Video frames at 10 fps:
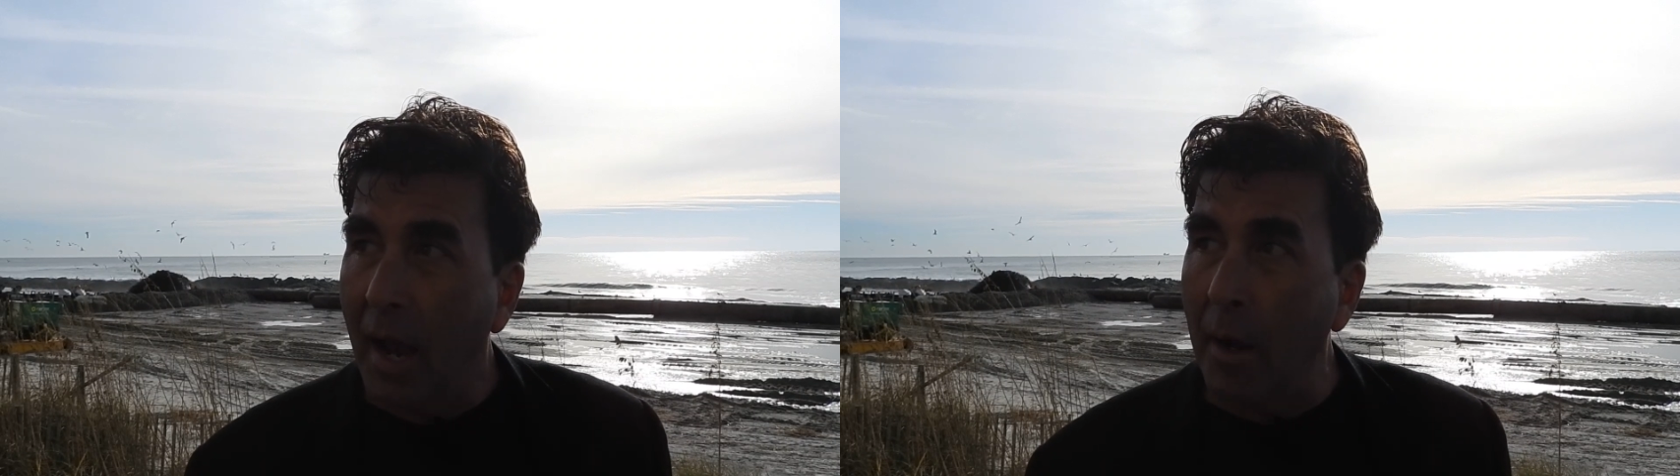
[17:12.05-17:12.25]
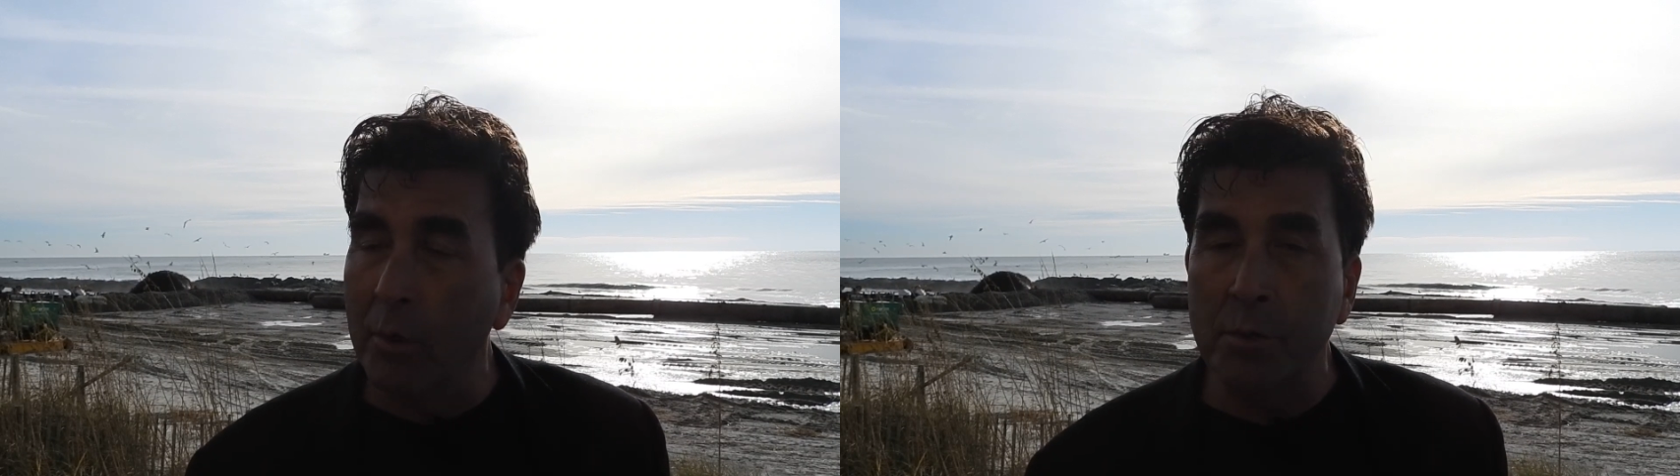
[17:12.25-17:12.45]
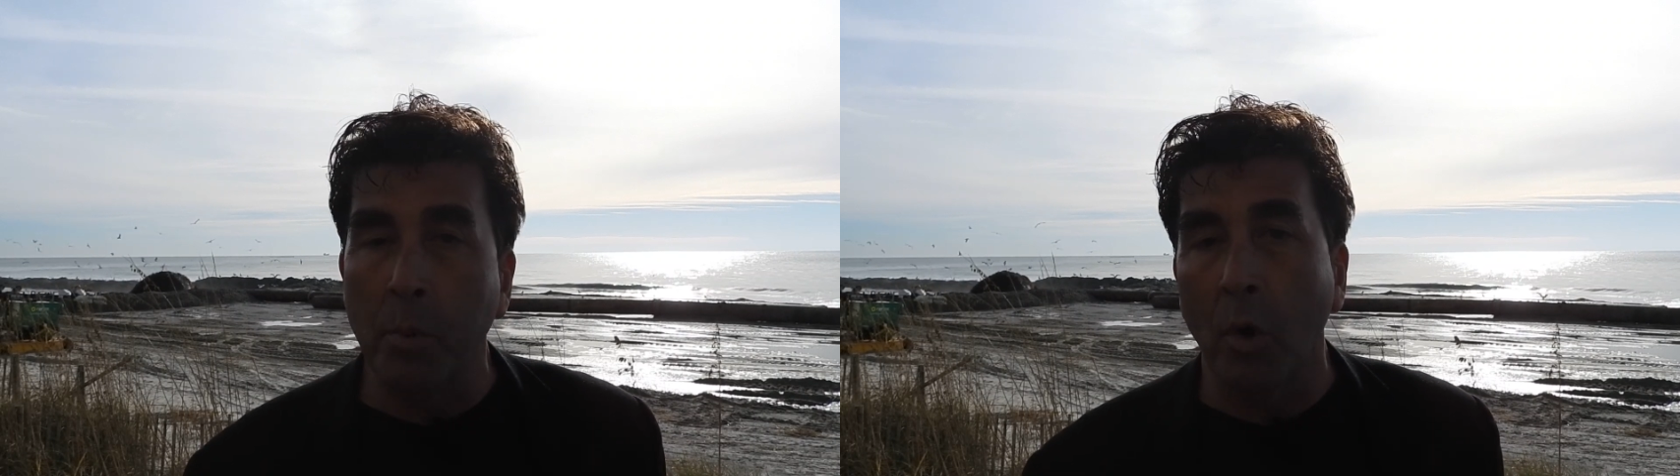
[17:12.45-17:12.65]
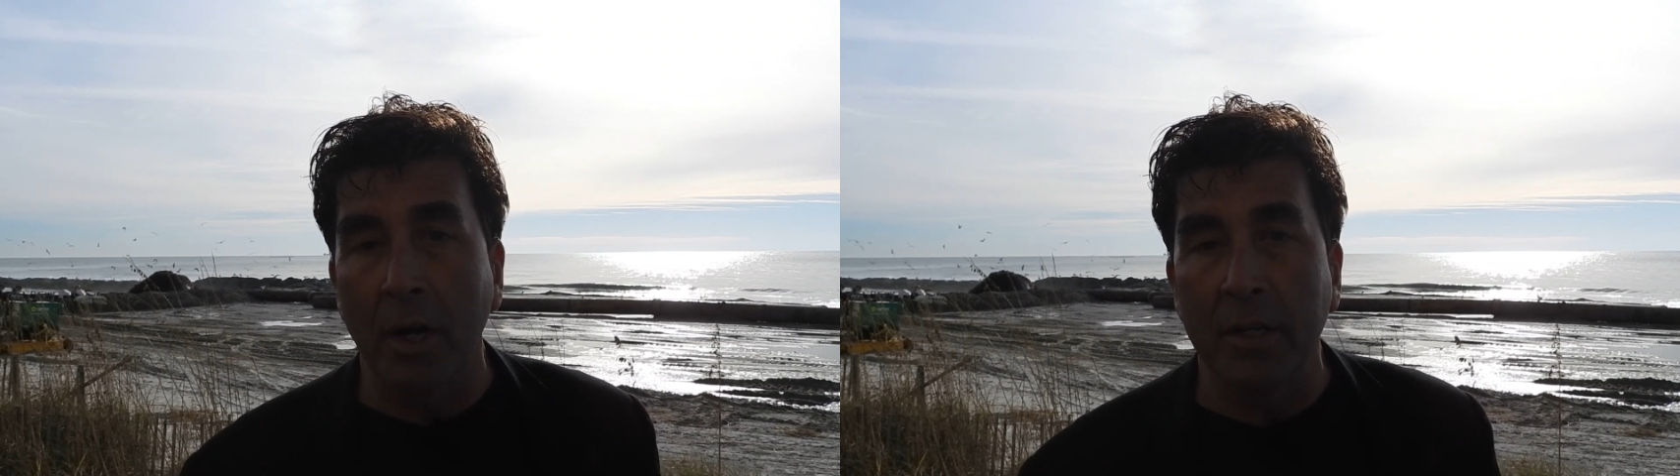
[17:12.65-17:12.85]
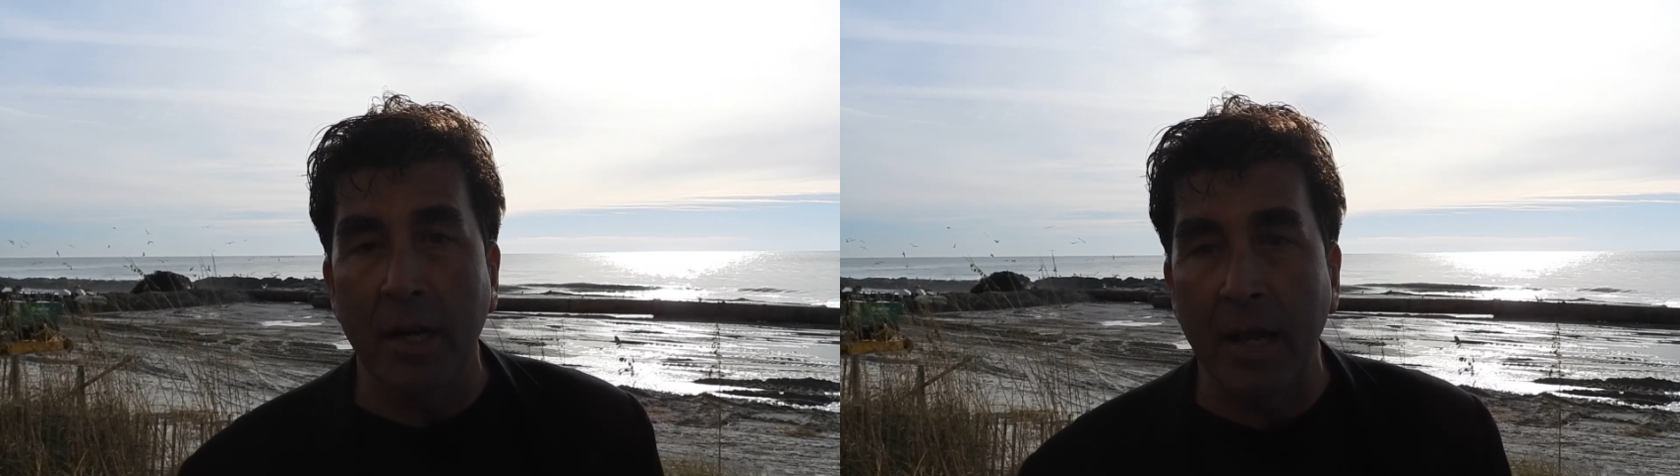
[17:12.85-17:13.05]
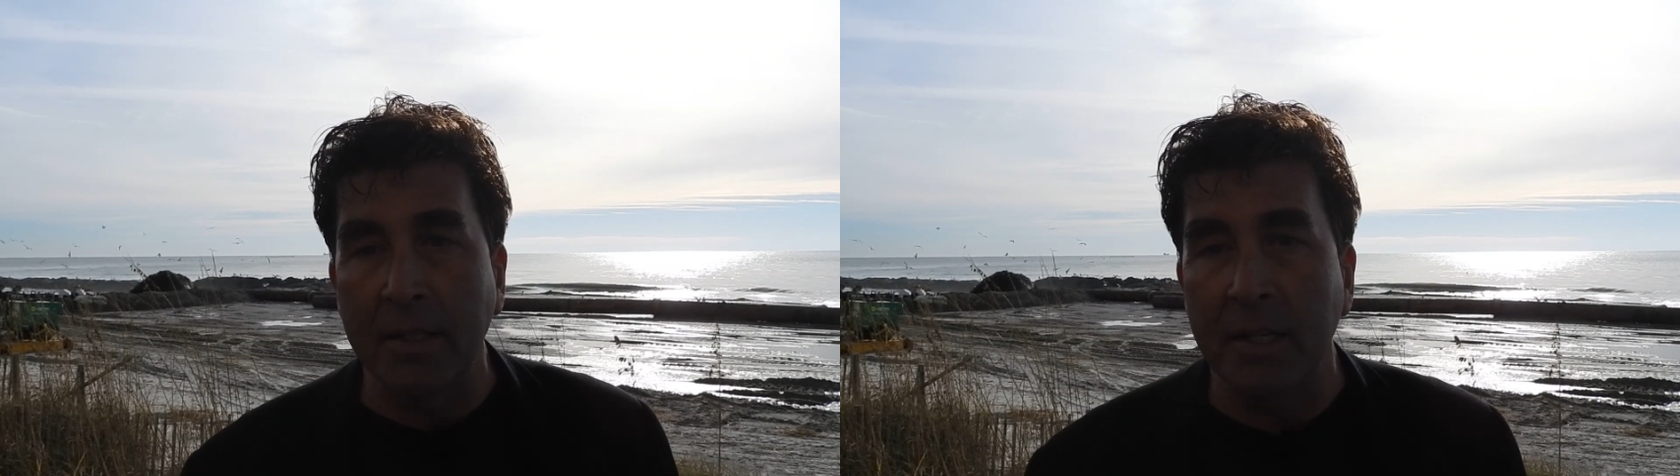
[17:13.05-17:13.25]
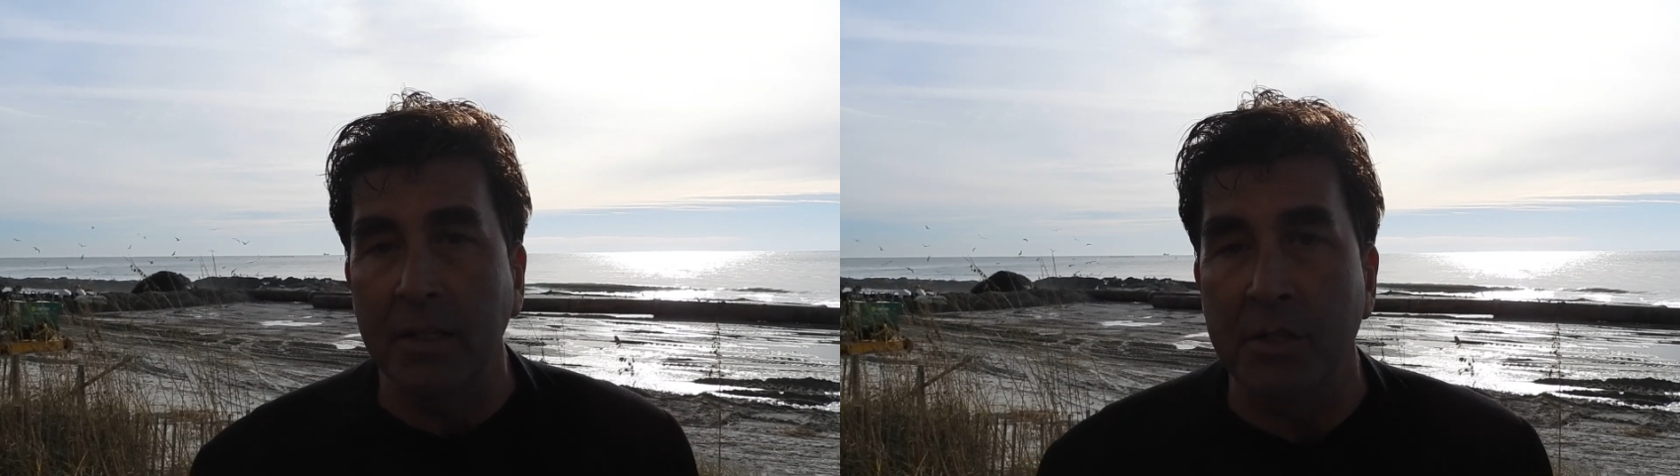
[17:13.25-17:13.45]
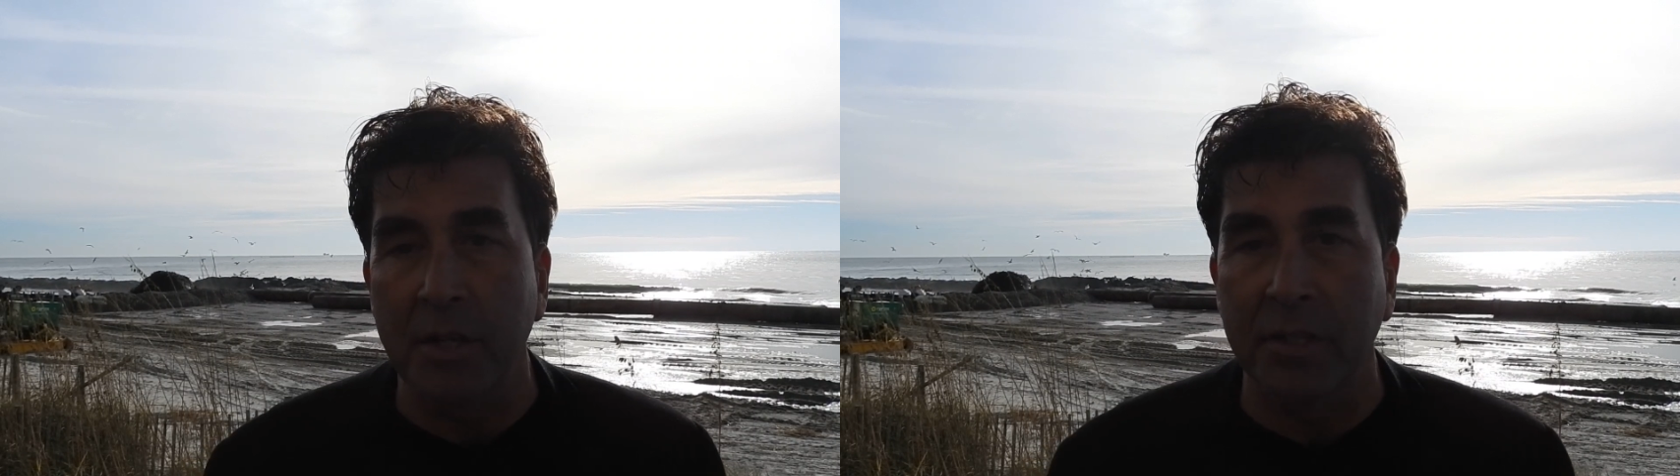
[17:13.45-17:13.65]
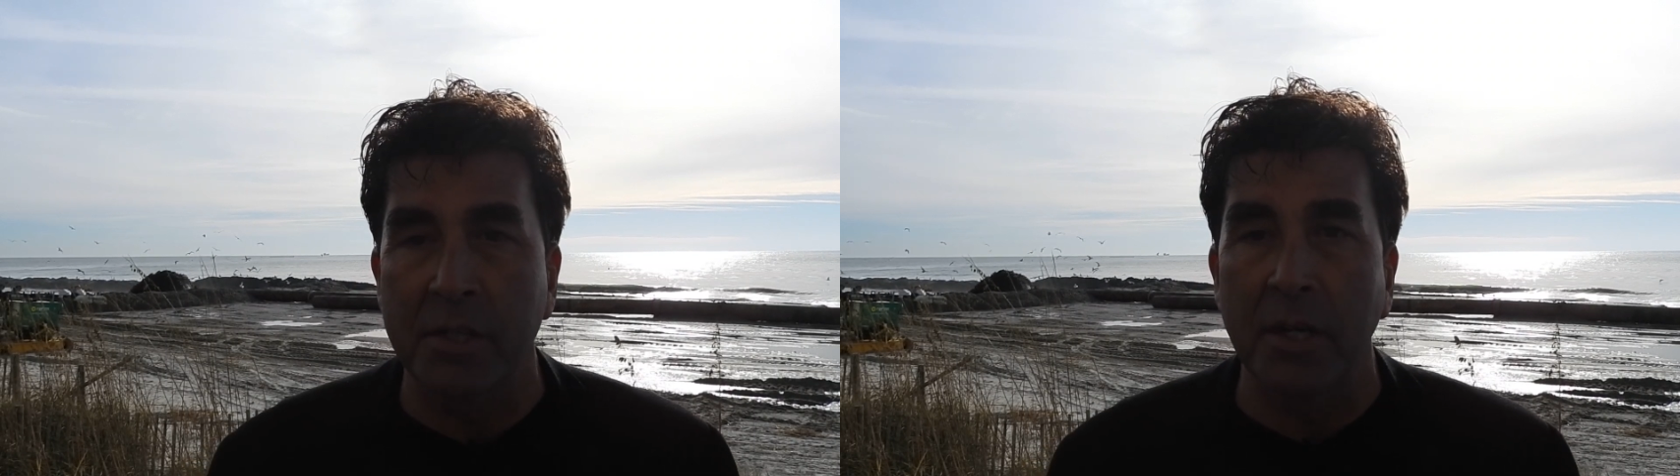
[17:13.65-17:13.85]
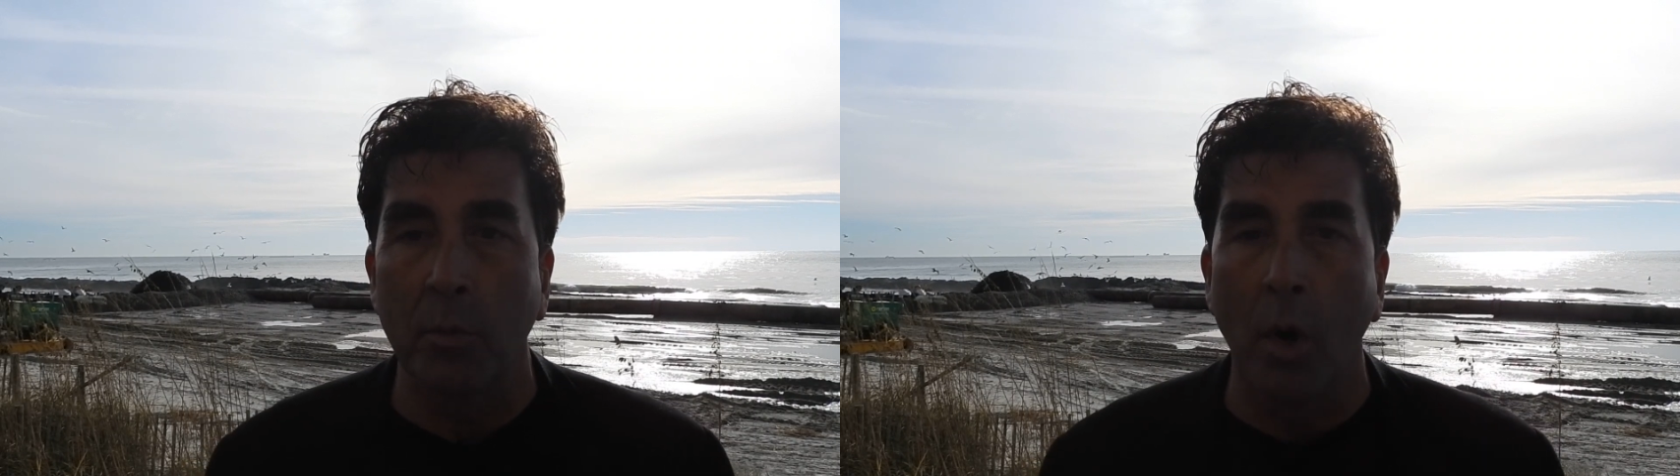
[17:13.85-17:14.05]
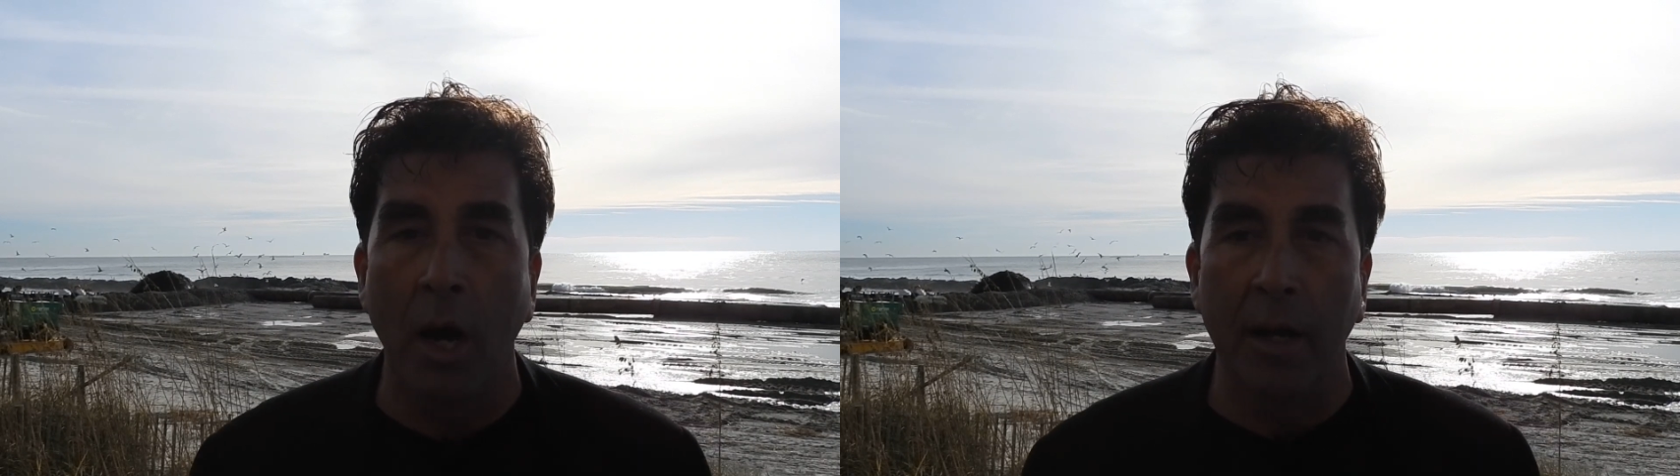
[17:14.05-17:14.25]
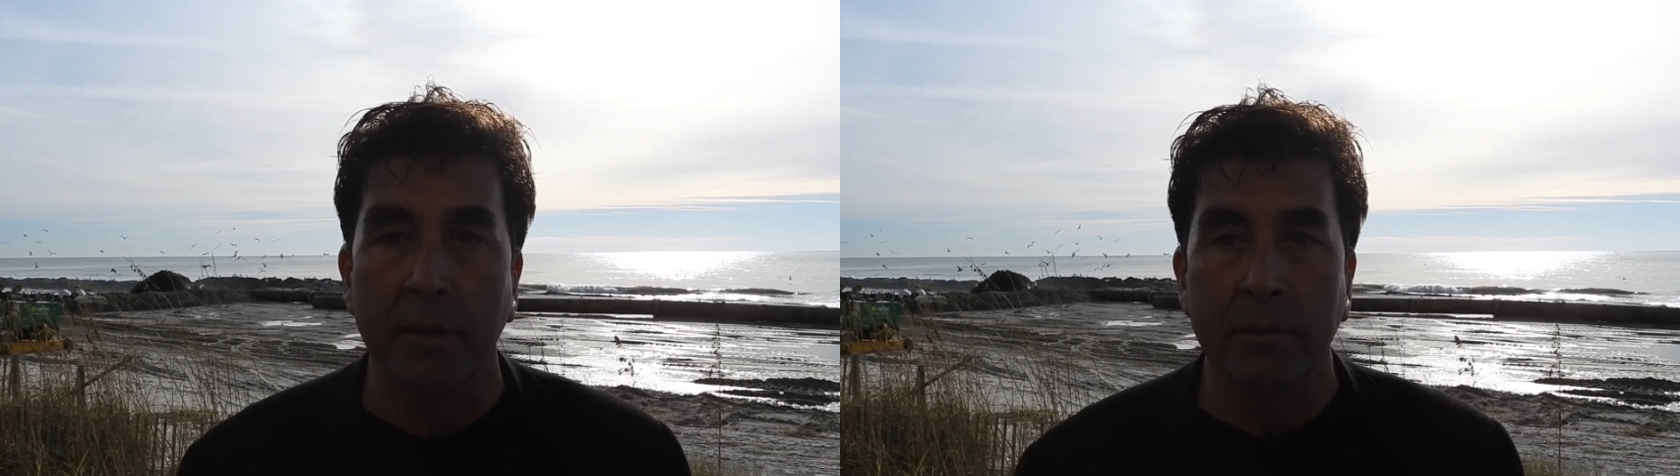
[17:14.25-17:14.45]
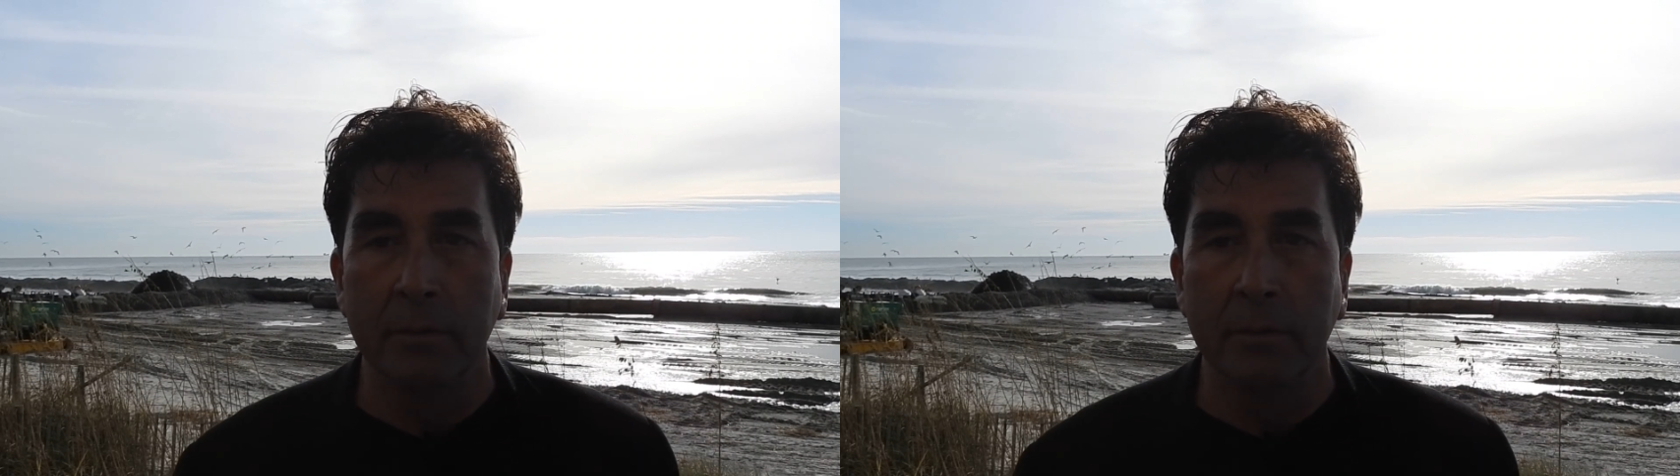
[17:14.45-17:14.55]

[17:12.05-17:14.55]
I was born in 1961,